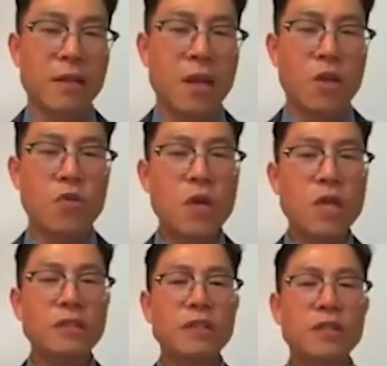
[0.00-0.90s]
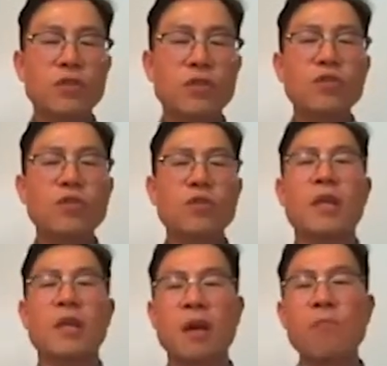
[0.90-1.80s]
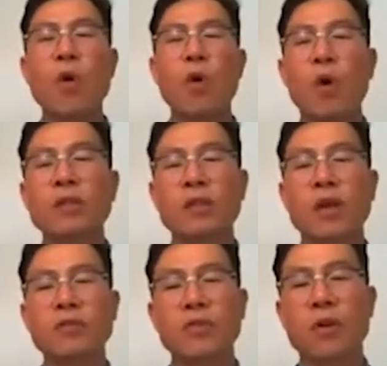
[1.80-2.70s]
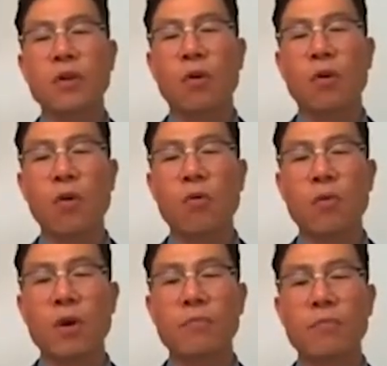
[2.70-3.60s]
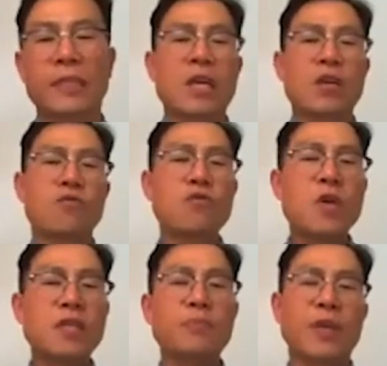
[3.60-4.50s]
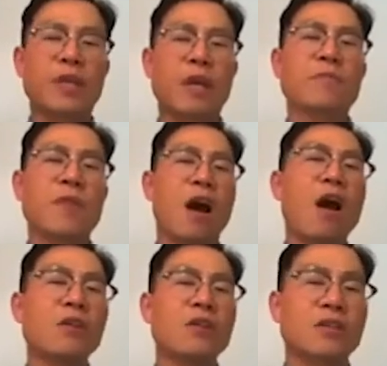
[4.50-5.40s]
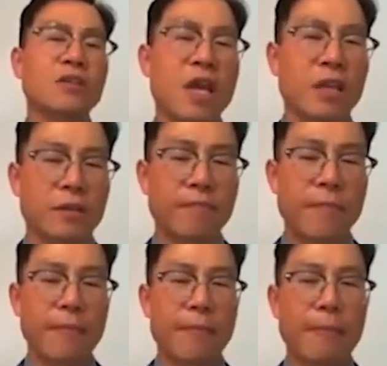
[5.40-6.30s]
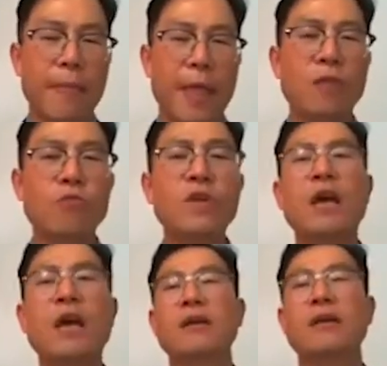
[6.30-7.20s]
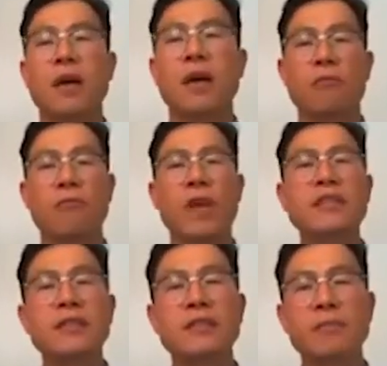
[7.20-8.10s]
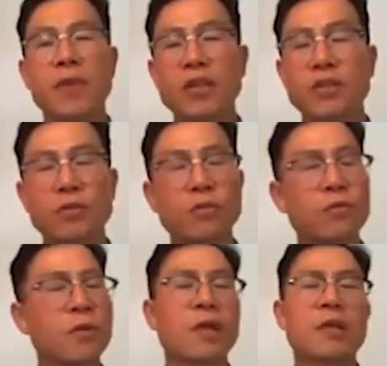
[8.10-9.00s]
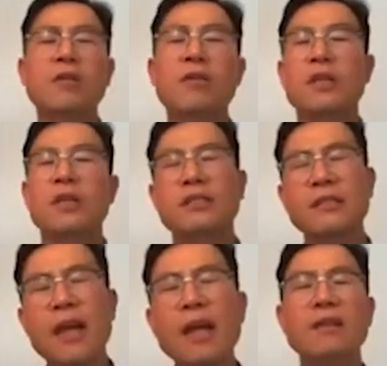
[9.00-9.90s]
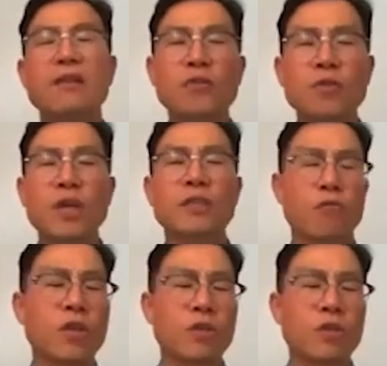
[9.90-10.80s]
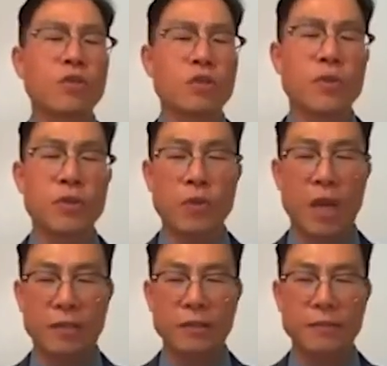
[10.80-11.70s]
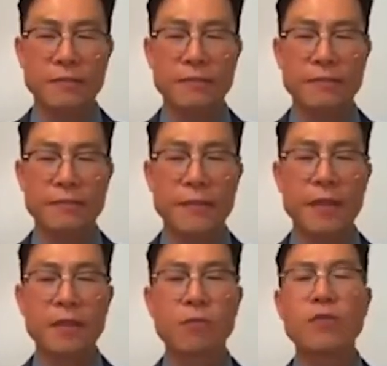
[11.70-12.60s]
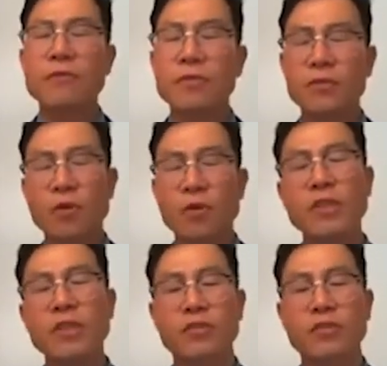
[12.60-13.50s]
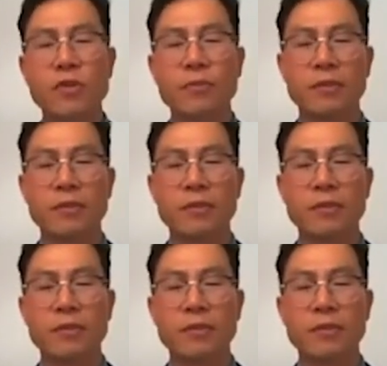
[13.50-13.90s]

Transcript: US used to be the number one country in the whole world, but US became the hardest hit. And we had a, a racism issue. You know, it's not the US we used to be US. We have so much trouble.